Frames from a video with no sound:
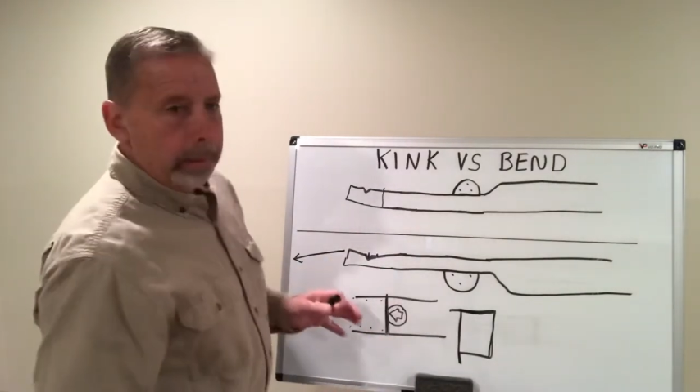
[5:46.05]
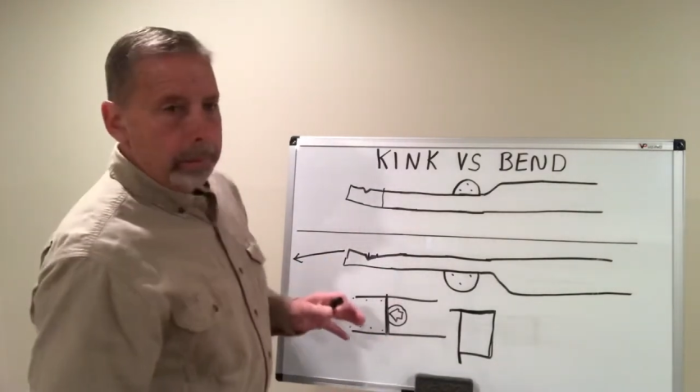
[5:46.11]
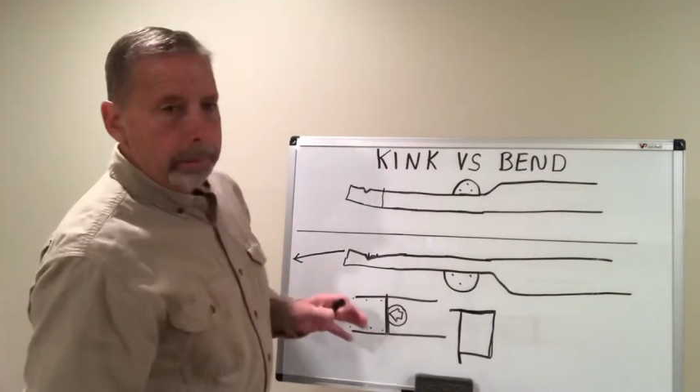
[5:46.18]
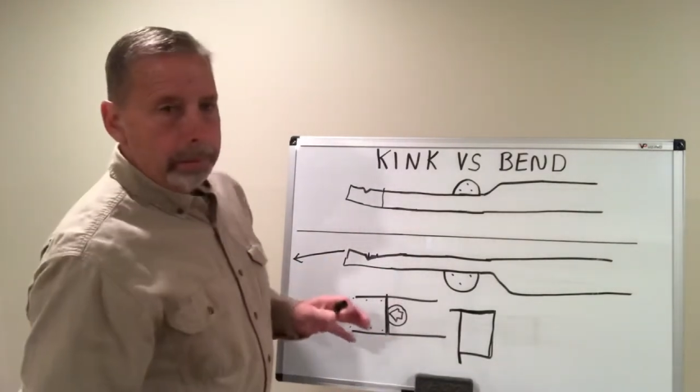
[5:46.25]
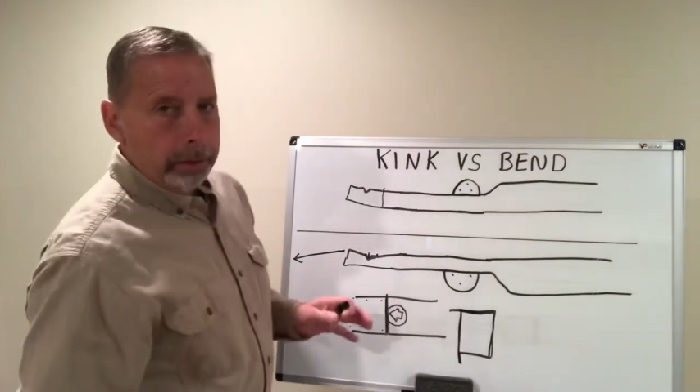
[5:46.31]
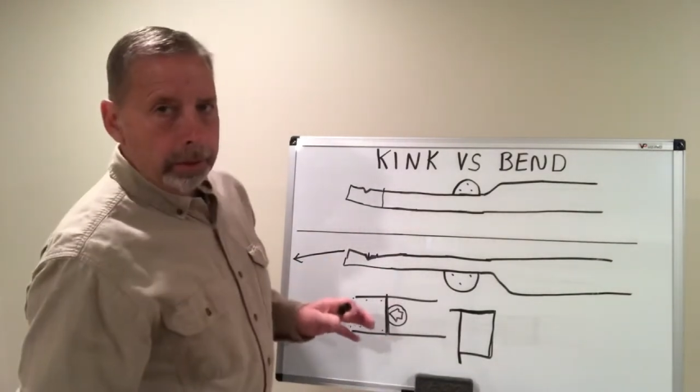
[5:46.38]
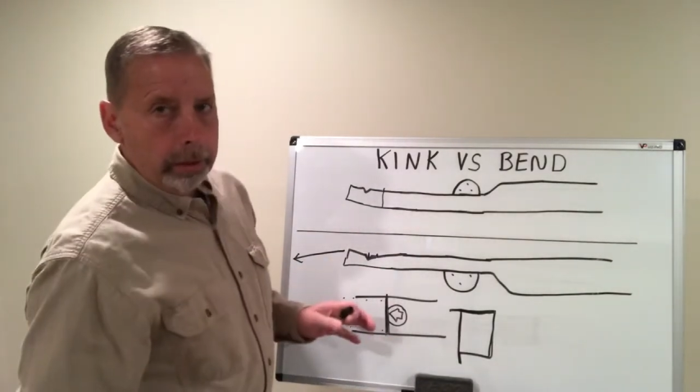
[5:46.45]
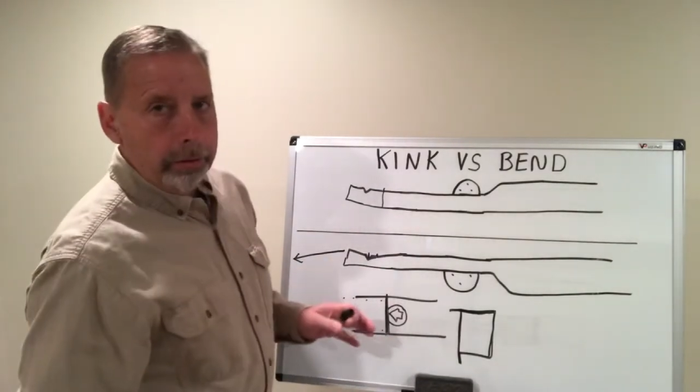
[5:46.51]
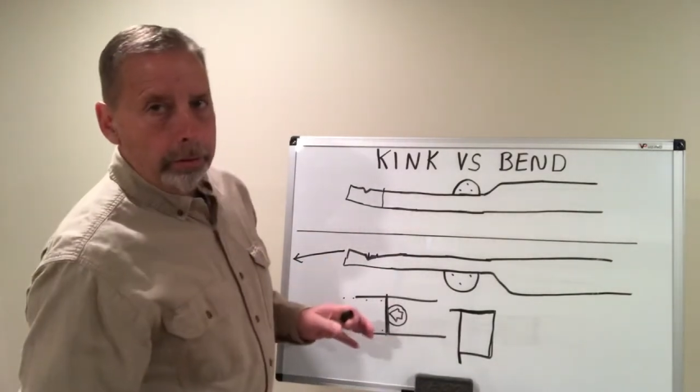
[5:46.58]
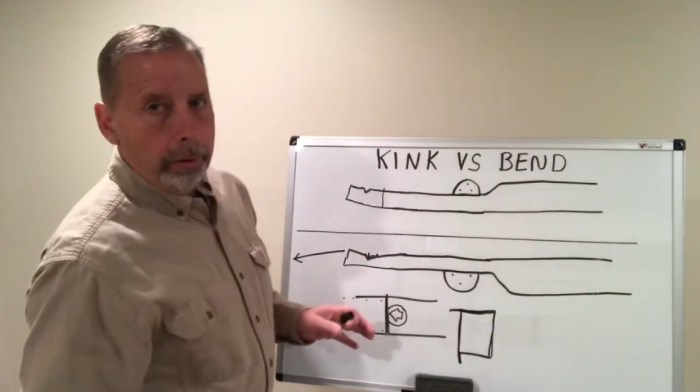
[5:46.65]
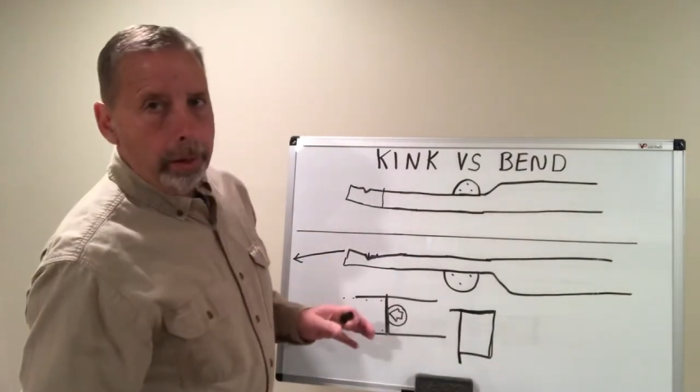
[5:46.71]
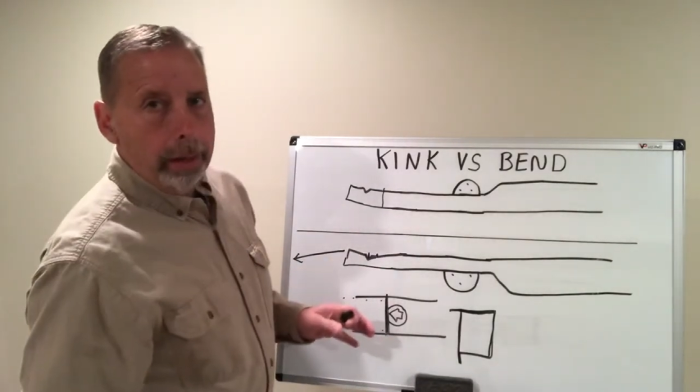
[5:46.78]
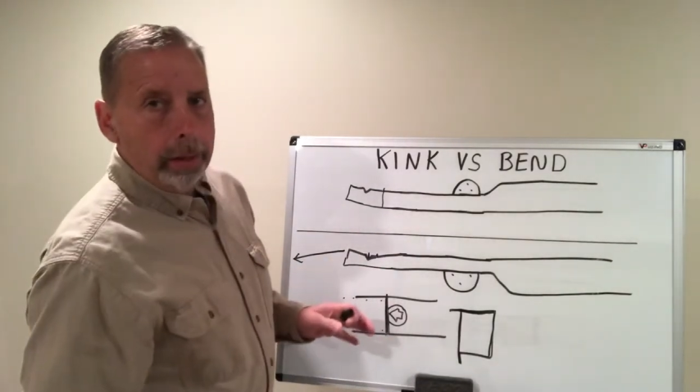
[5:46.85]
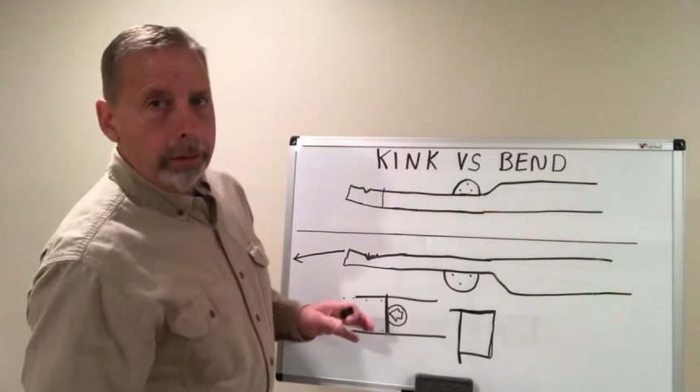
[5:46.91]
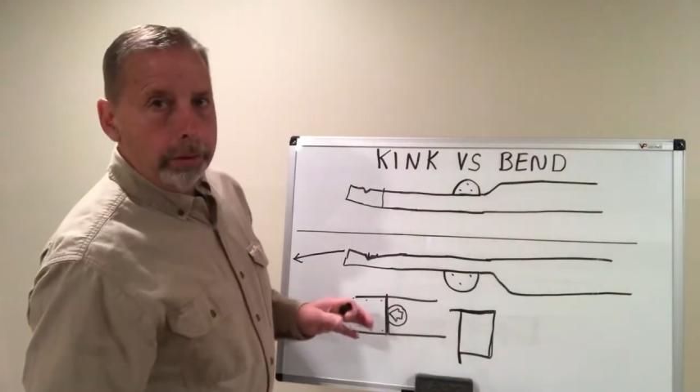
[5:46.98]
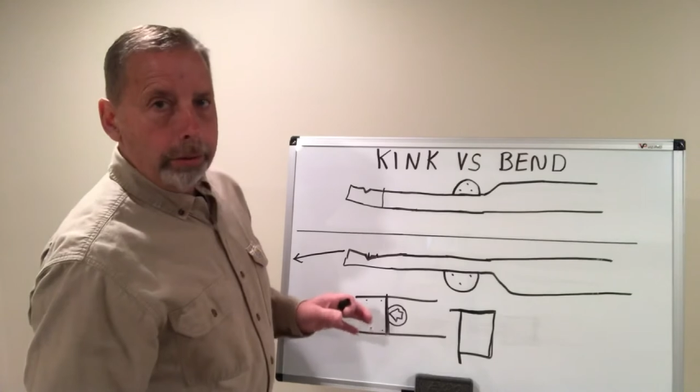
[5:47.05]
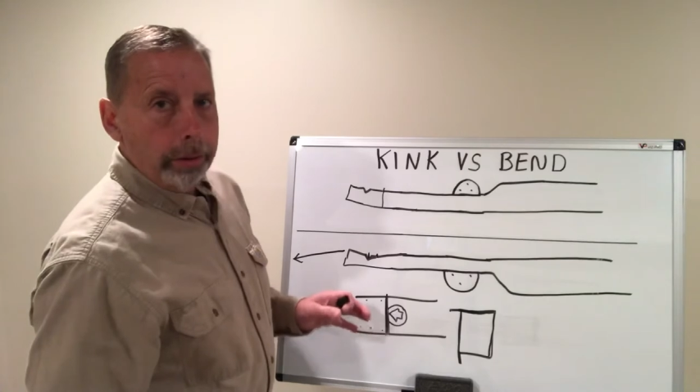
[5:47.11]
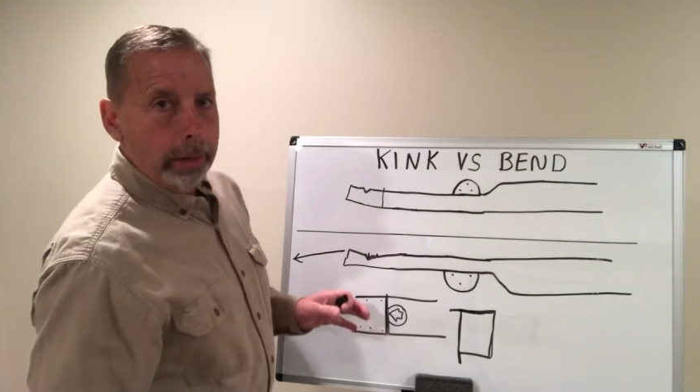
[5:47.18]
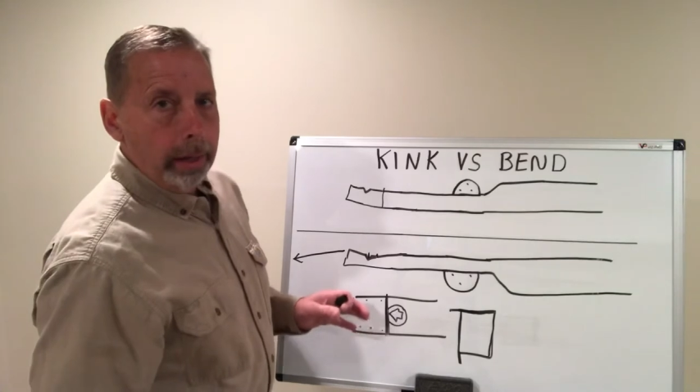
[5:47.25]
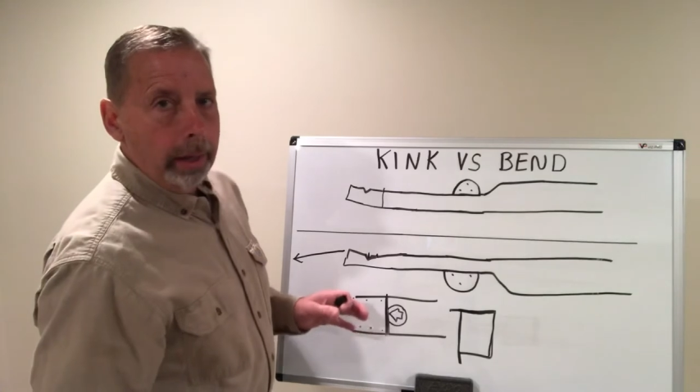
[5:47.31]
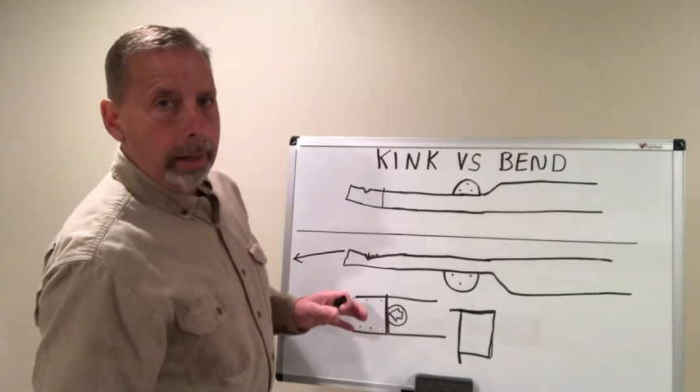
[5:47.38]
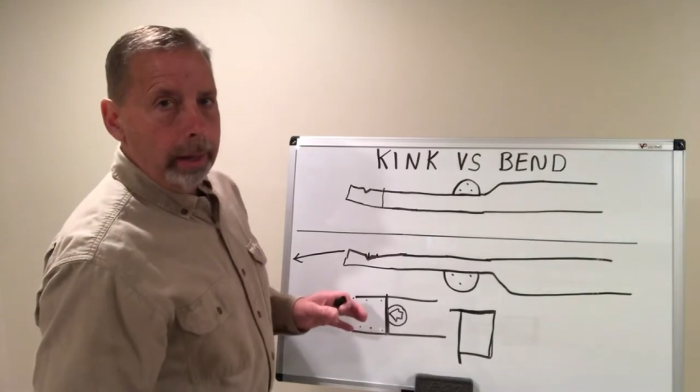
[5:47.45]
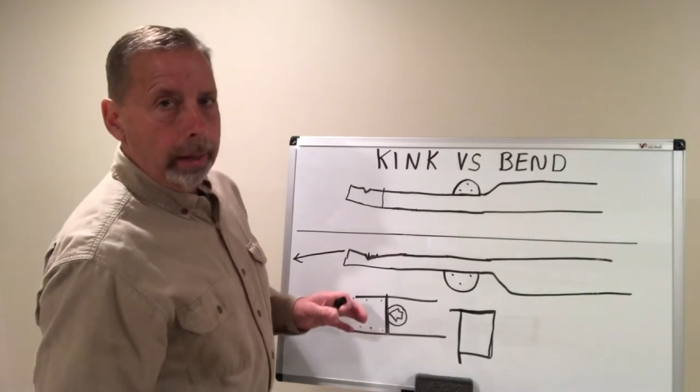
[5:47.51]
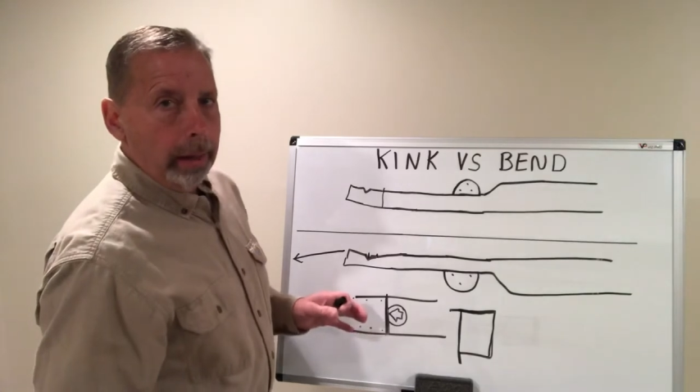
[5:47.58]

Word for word: but these rails are getting,